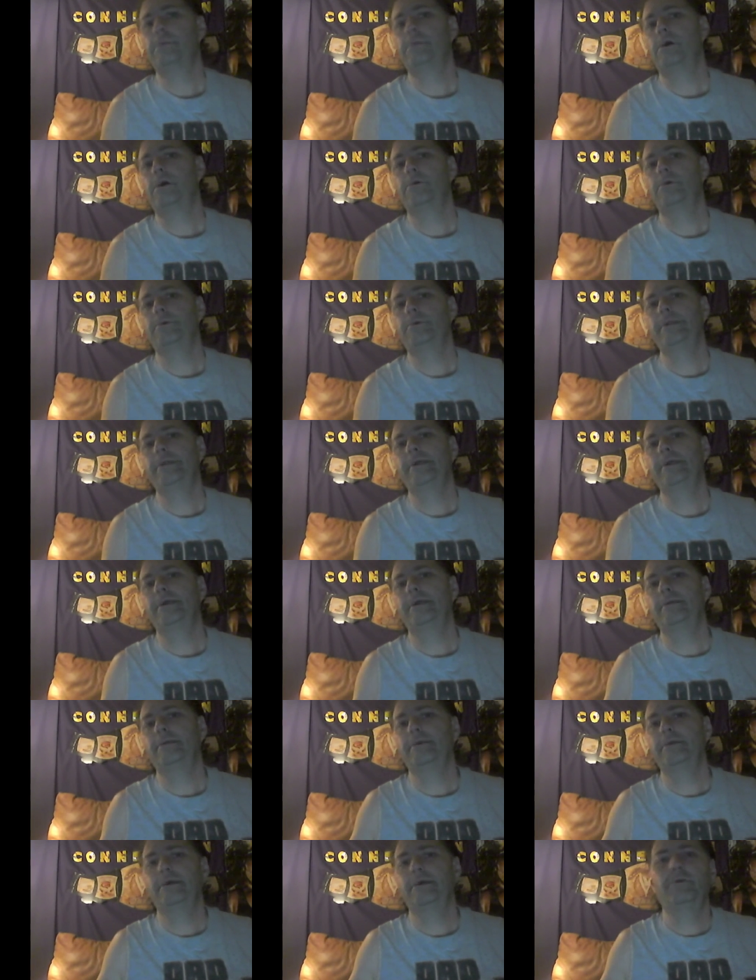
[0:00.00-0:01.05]
I'm already
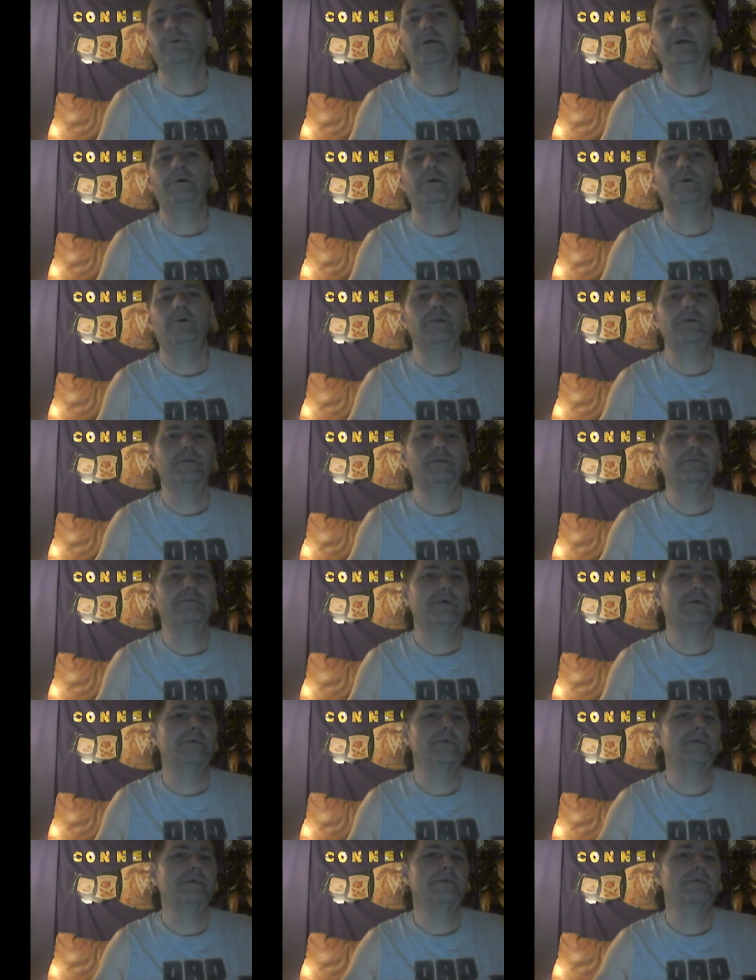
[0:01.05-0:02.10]
getting it. Well, Orton
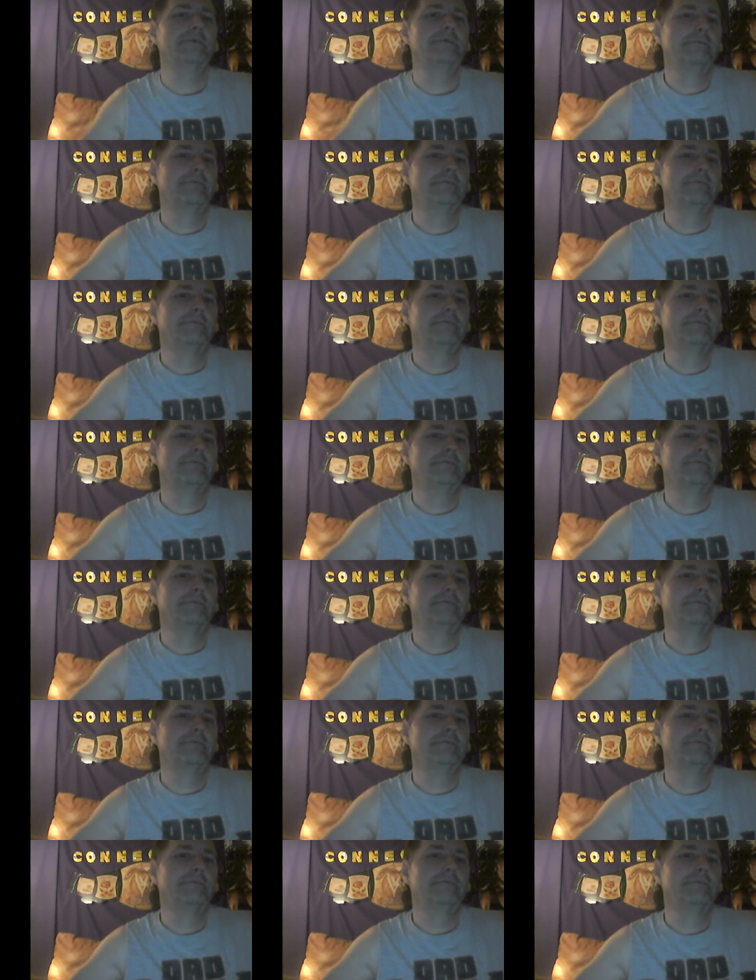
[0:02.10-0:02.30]
versus